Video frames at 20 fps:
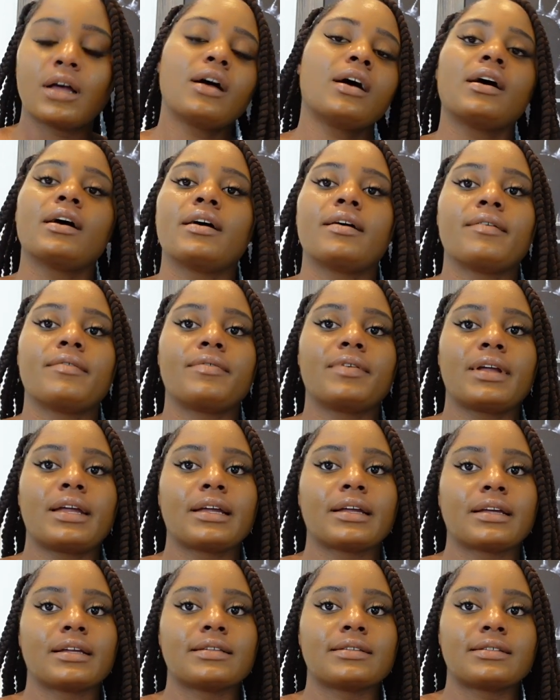of
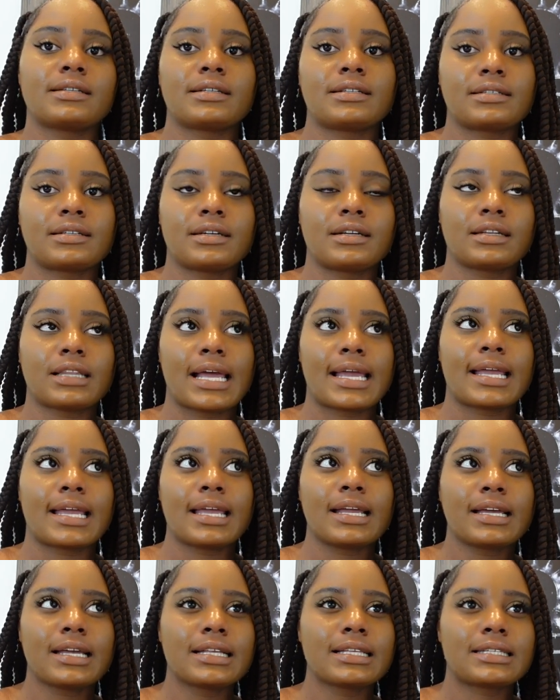inconsistent. Like,
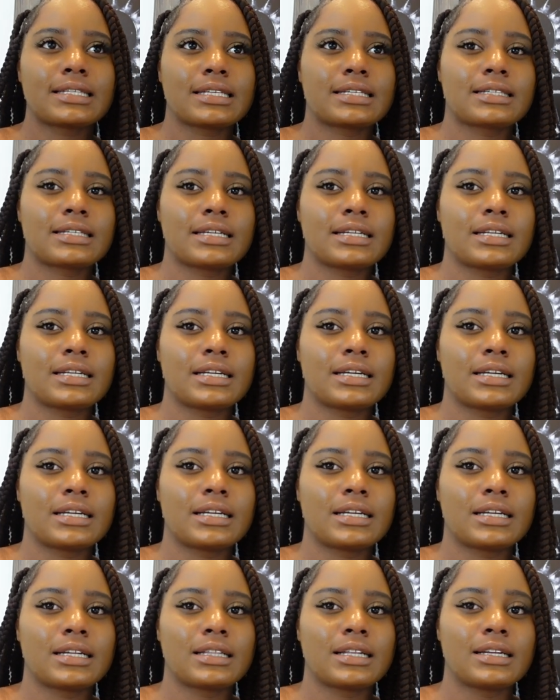
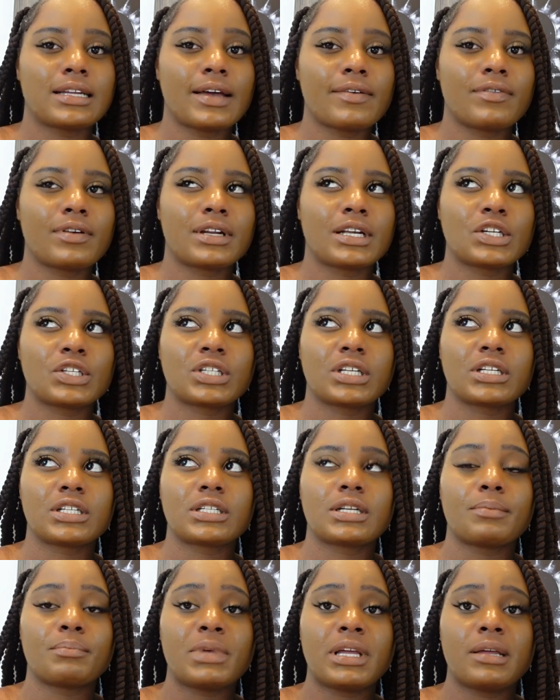inconsistent, the definition
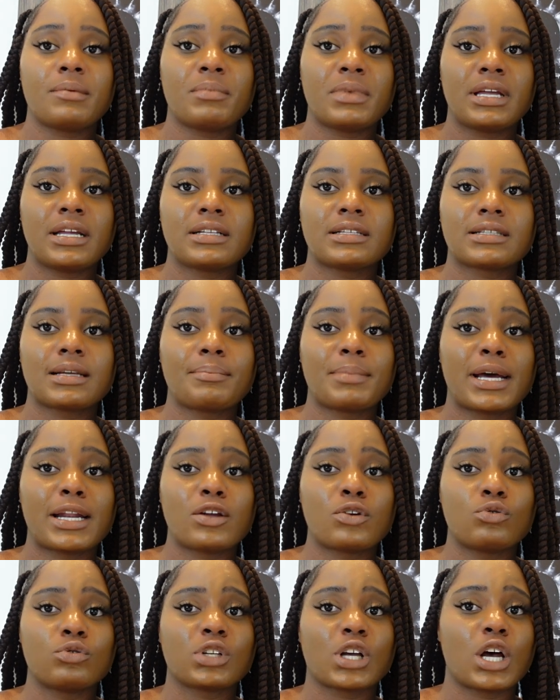to me means somebody
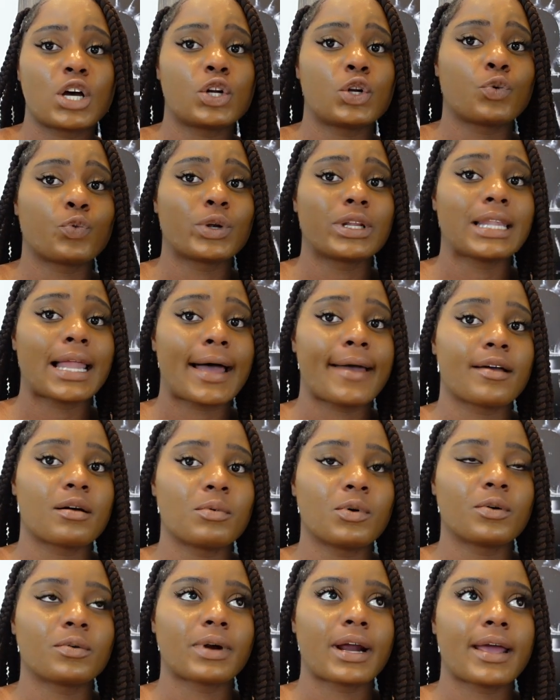who's
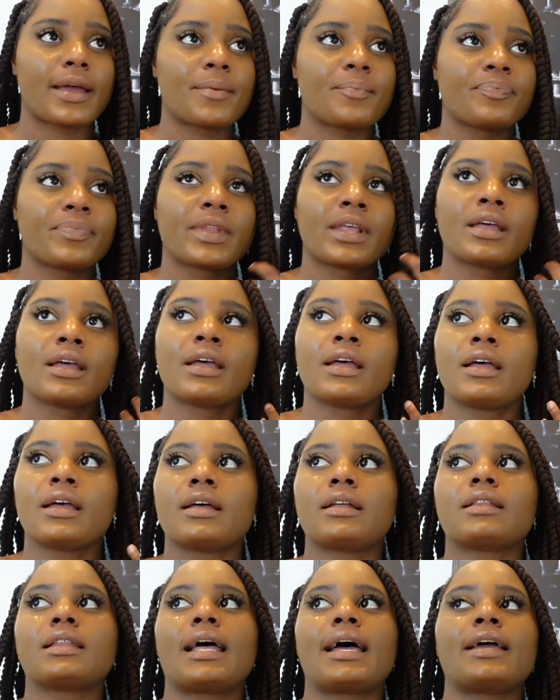unreliable,
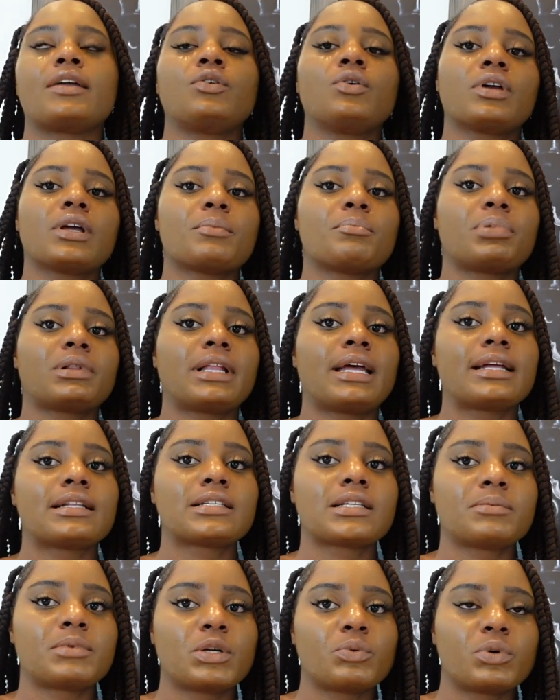right? Like, you can plan
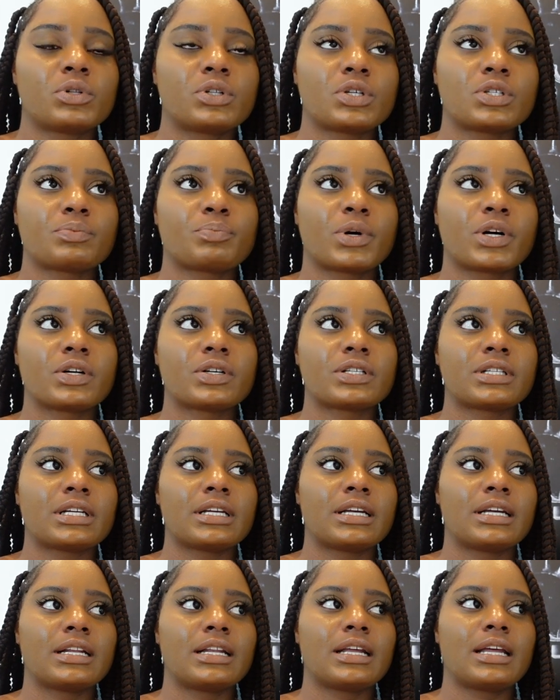something with this
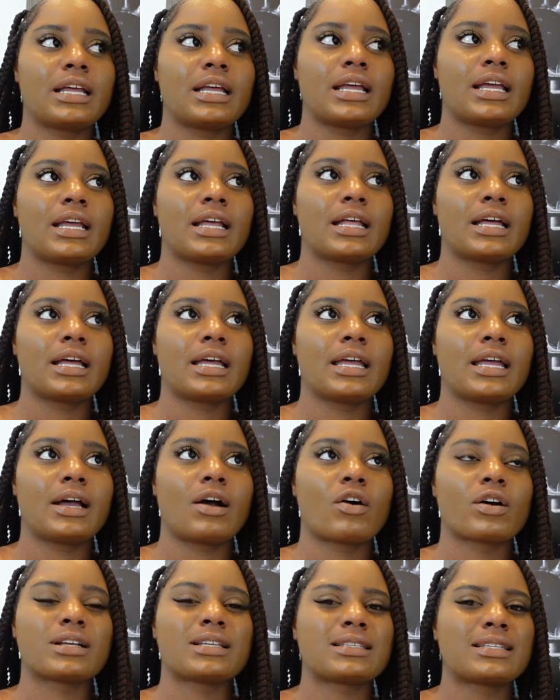person
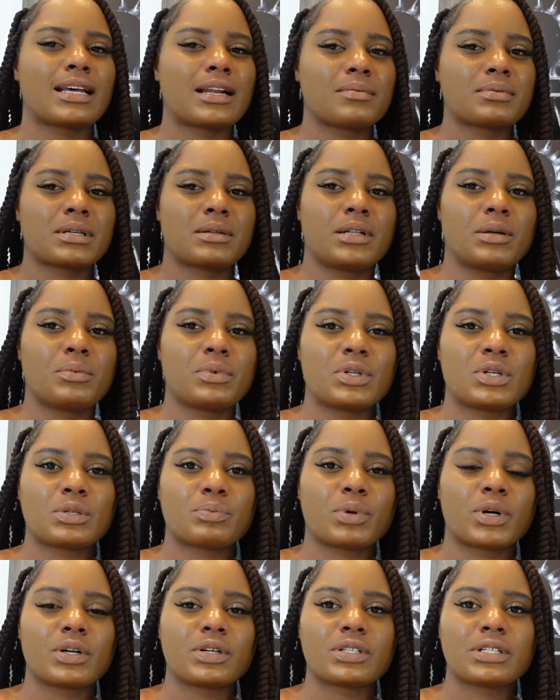or set up something with this
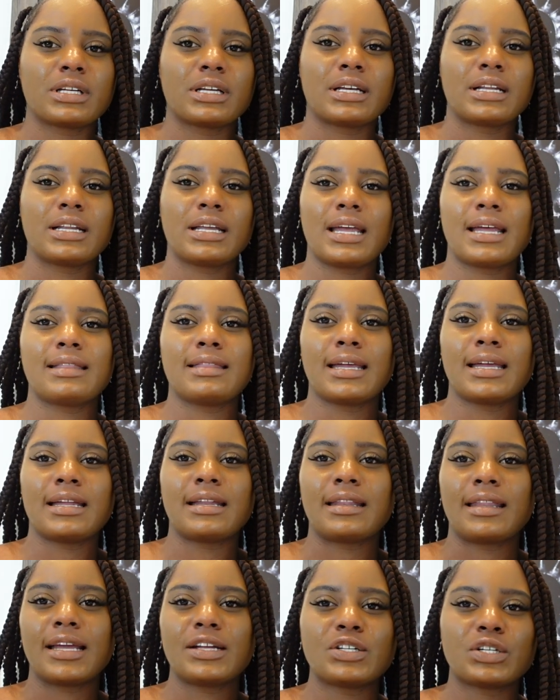person, and
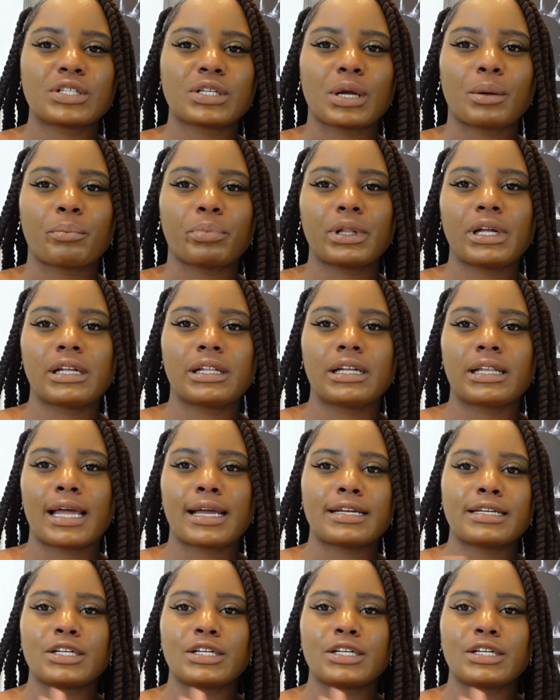then they just completely like